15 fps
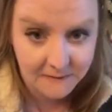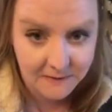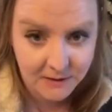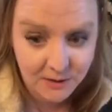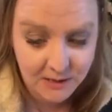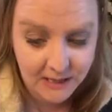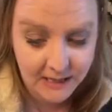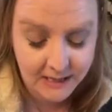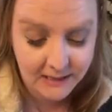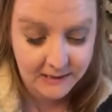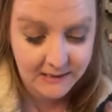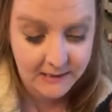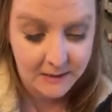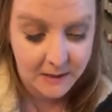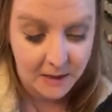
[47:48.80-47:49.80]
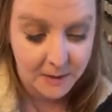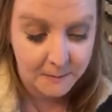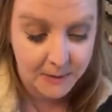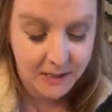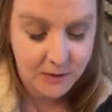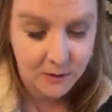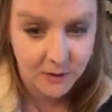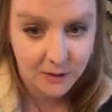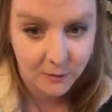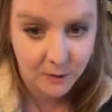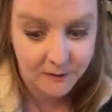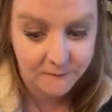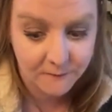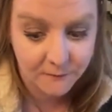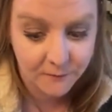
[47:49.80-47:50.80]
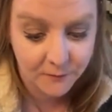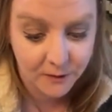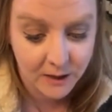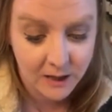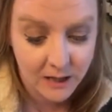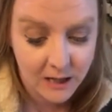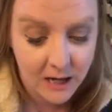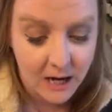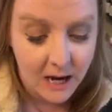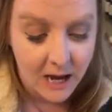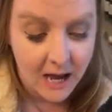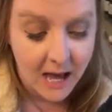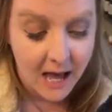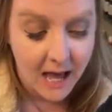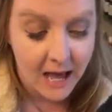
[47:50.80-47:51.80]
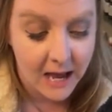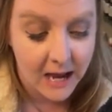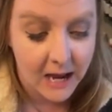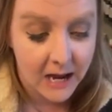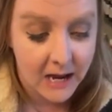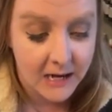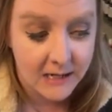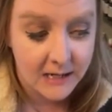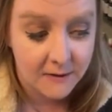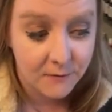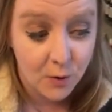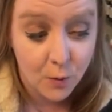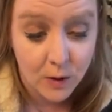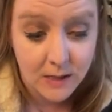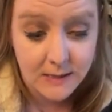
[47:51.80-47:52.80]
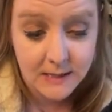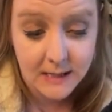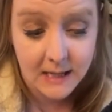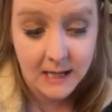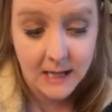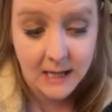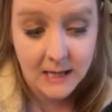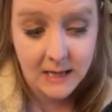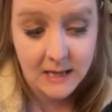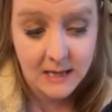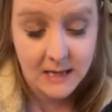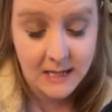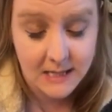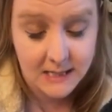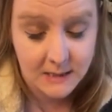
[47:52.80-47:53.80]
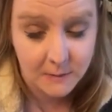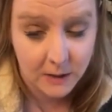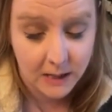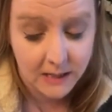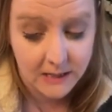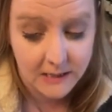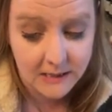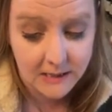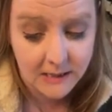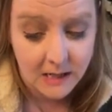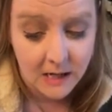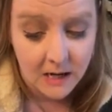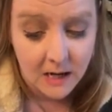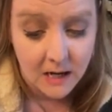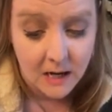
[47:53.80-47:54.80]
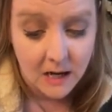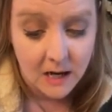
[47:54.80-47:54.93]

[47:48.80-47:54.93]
any of the kits. Buy 2, get 1 free. And if you want to get this month's